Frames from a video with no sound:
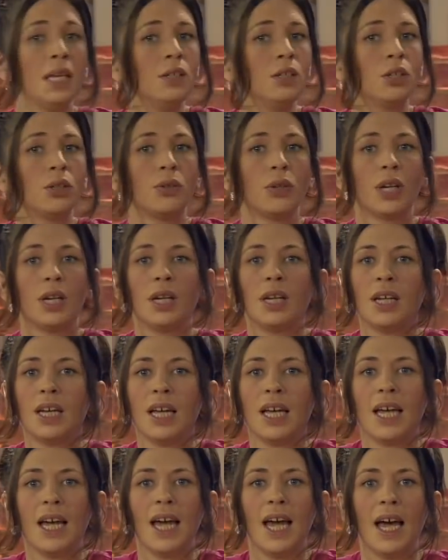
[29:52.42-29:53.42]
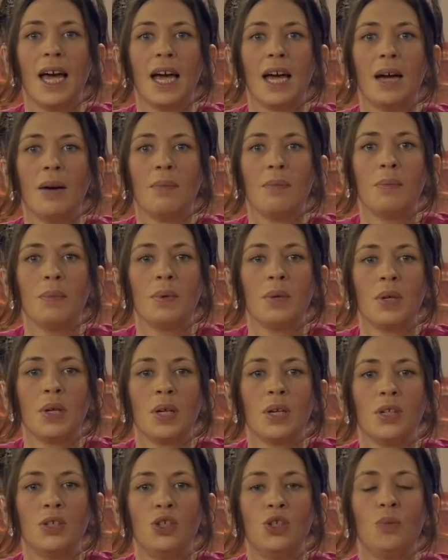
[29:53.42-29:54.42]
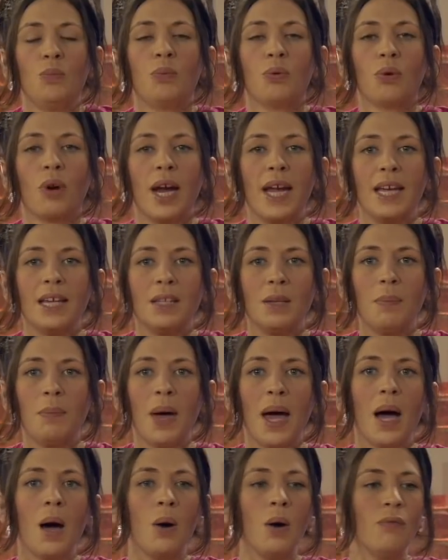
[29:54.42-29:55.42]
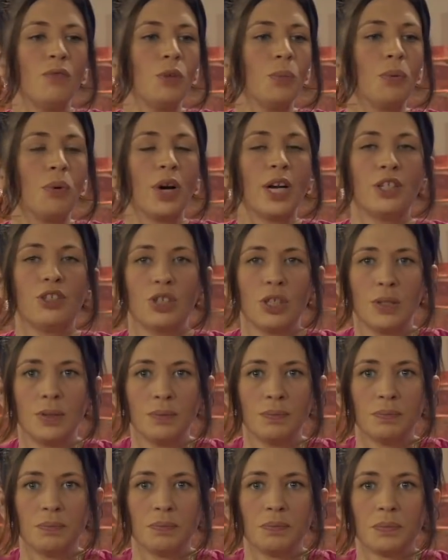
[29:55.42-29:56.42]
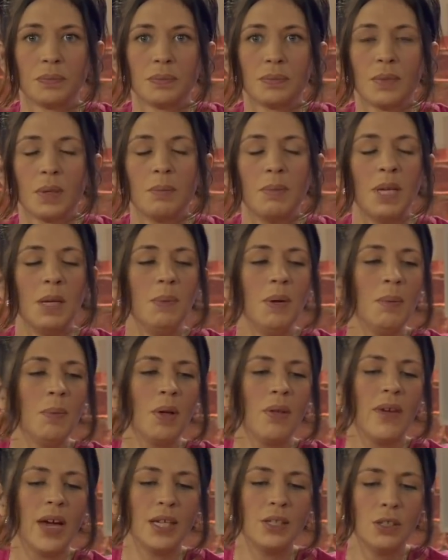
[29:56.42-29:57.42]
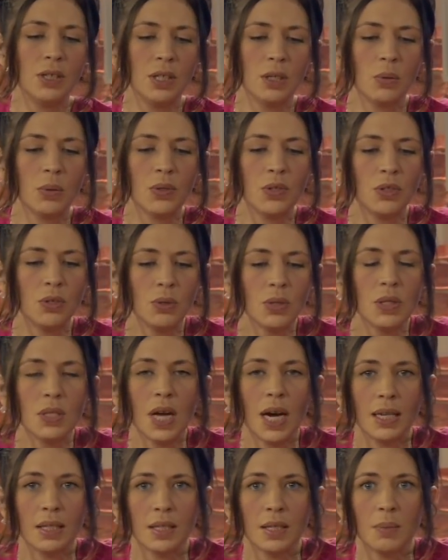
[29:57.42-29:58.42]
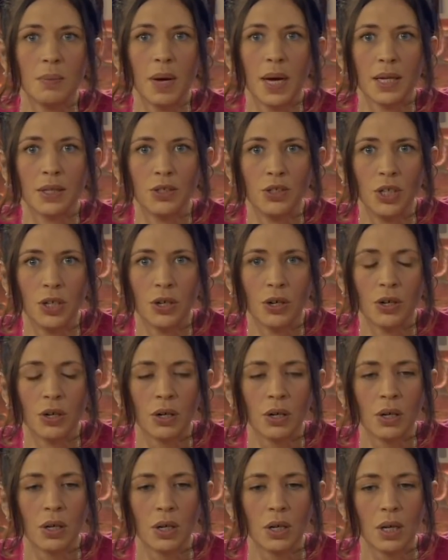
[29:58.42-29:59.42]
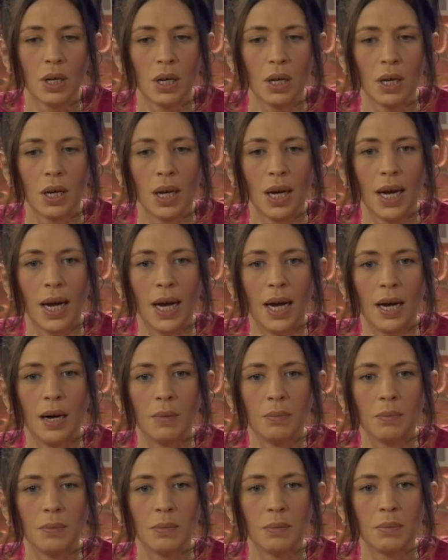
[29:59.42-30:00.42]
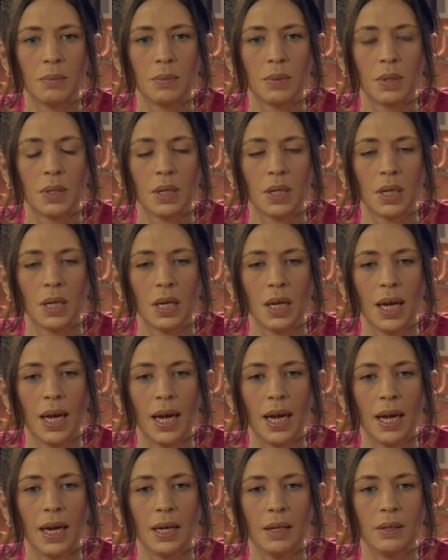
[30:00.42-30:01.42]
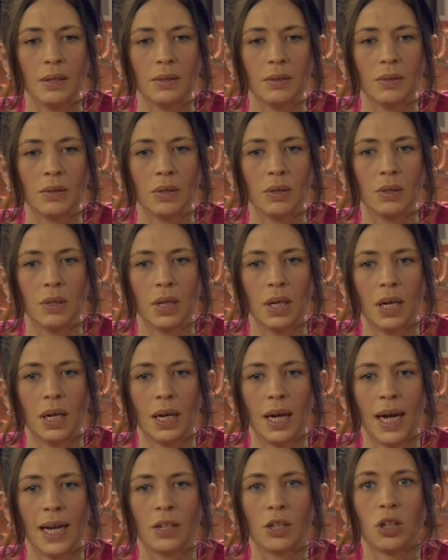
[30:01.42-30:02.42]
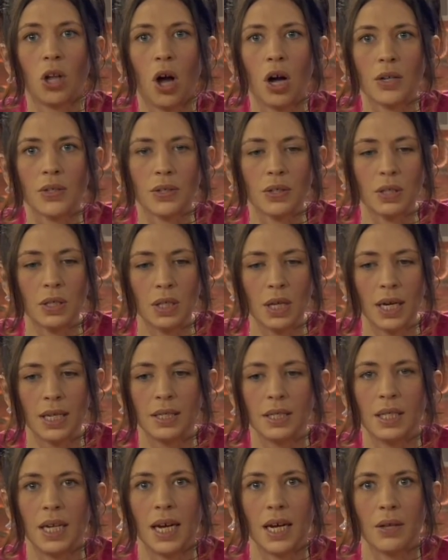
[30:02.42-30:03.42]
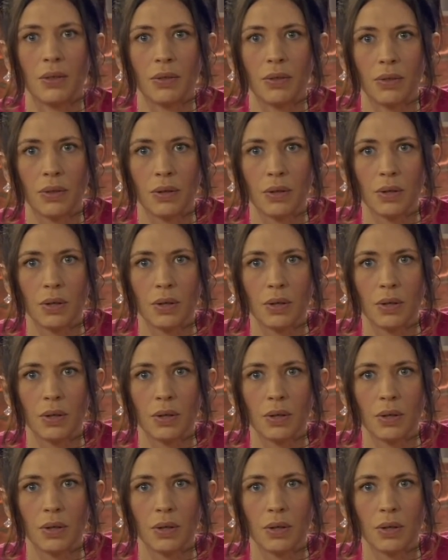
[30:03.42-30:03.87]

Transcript: included, to break the power of depression. Many people have had to deal with suicide in this past year, and loss and death.